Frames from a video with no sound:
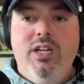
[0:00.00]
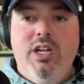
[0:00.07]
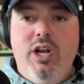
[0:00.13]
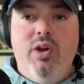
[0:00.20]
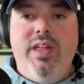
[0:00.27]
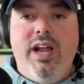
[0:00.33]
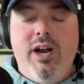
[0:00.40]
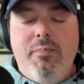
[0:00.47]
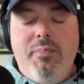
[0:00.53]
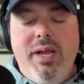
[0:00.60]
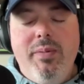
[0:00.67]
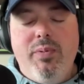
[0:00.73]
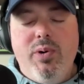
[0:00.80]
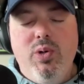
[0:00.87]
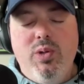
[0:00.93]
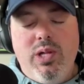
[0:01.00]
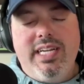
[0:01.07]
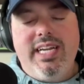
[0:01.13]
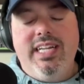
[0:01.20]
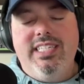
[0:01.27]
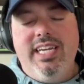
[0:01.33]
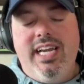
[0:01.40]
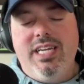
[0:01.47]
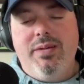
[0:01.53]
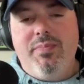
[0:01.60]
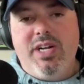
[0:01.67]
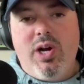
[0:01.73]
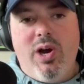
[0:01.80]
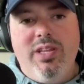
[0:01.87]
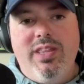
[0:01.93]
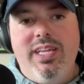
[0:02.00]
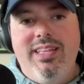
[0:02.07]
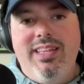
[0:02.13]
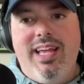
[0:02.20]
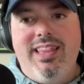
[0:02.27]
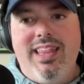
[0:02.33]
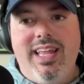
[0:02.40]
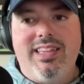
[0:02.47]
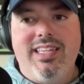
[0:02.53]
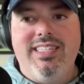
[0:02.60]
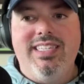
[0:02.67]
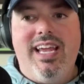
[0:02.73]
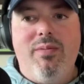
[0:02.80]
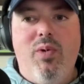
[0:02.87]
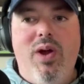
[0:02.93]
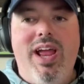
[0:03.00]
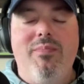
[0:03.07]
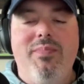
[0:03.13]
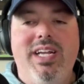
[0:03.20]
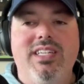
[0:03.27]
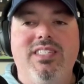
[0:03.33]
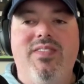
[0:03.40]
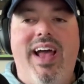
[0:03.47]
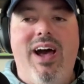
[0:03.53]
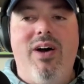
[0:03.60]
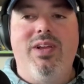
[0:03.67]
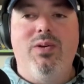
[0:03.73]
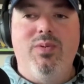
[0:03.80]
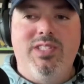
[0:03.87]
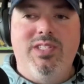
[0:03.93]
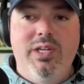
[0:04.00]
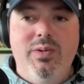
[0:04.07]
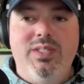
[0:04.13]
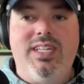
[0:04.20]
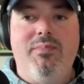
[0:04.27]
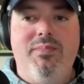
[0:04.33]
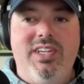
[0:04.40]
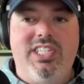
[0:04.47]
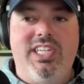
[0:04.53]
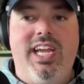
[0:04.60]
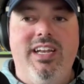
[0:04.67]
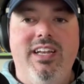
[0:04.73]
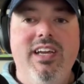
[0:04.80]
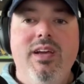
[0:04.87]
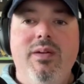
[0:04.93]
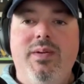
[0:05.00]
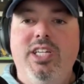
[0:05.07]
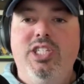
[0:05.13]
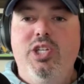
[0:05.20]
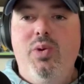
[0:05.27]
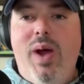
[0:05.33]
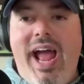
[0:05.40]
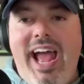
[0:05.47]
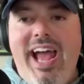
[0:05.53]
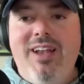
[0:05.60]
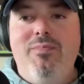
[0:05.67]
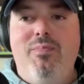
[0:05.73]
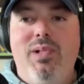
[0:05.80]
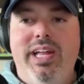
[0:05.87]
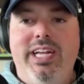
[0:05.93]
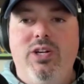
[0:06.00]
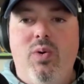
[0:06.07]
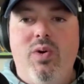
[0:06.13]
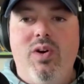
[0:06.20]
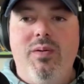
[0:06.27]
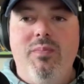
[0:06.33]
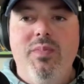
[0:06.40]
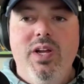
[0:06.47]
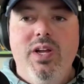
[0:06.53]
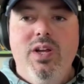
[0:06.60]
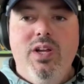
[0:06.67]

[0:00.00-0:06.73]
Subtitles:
There are people who look at JJ McCarthy and they think the same way because of how he was used at Michigan, because you had Blake Corum.